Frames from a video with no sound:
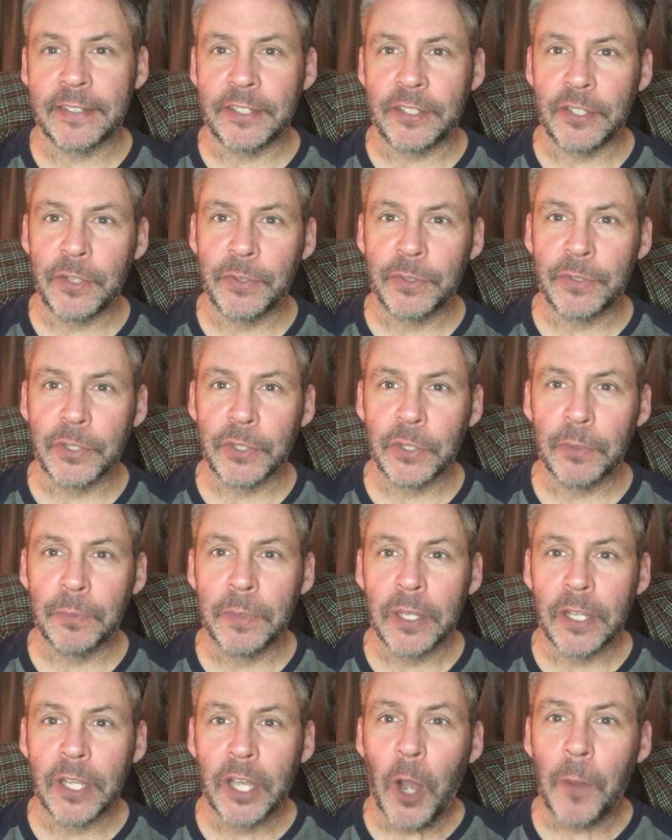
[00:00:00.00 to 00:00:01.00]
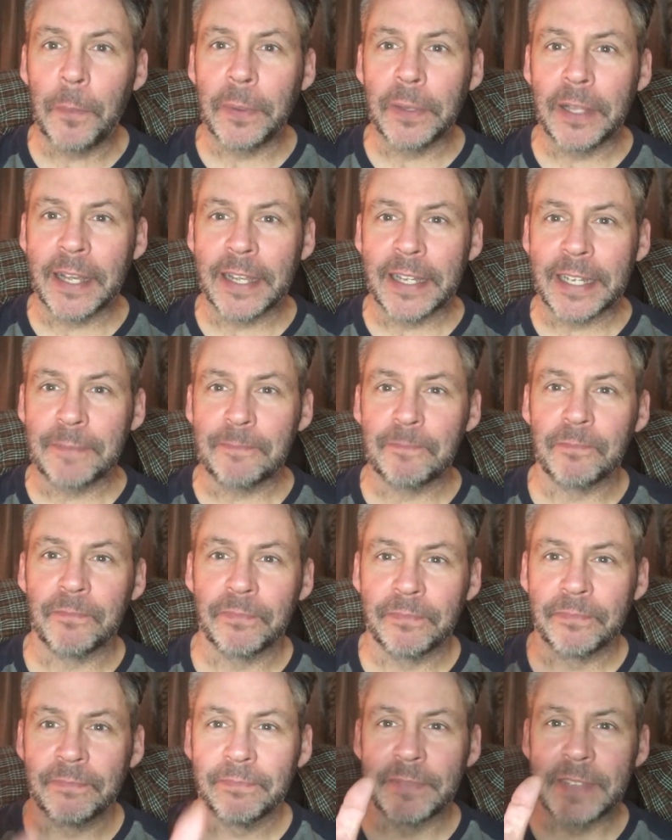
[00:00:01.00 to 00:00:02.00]
it to YouTube. Hope you like it.
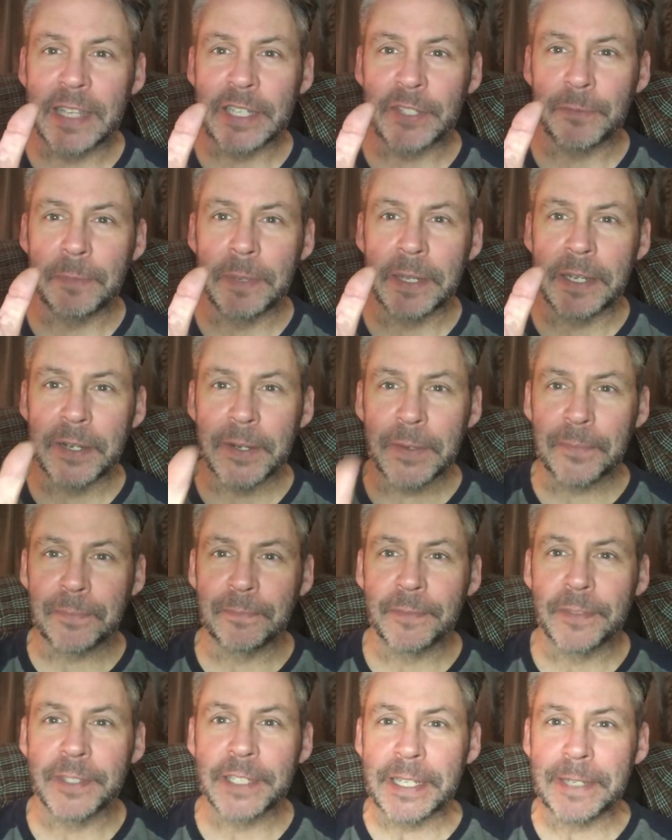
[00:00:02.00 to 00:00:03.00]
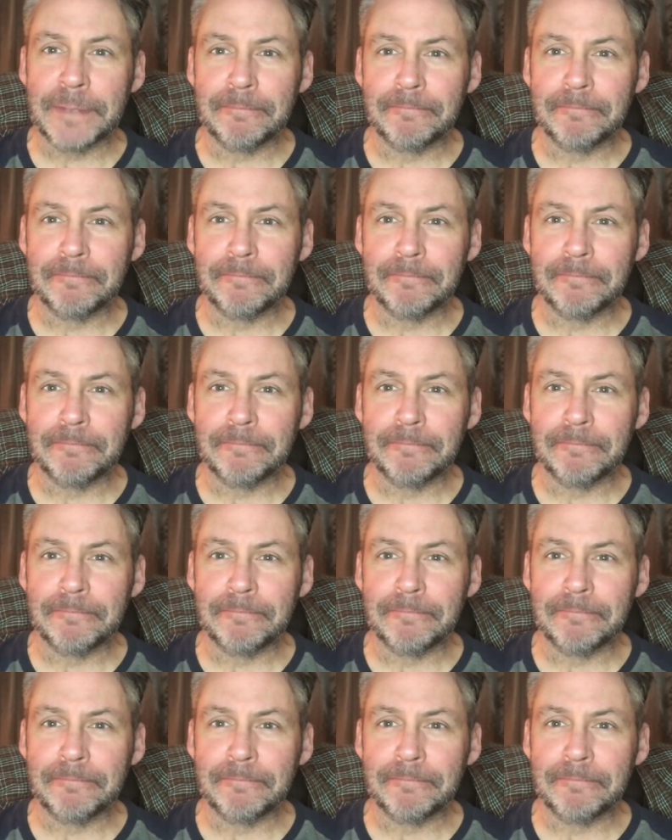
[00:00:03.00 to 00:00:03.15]
Thanks for being here. See